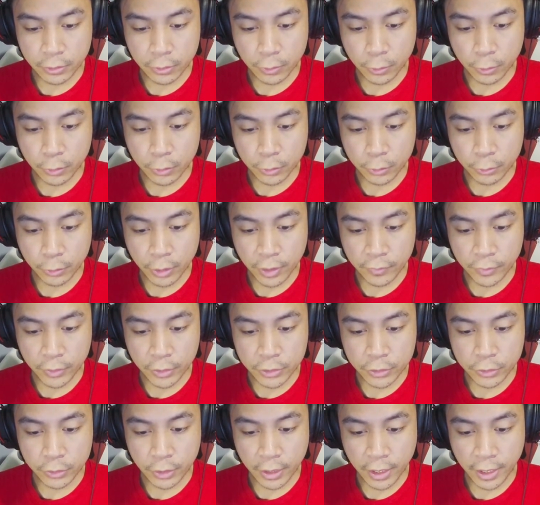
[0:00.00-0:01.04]
or graveyard
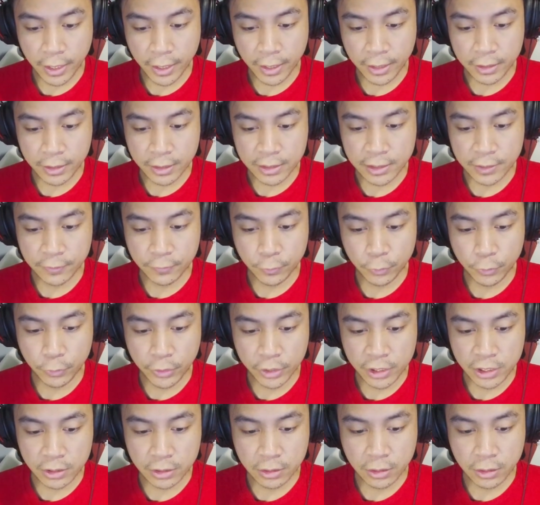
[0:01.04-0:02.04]
to the hand, except for the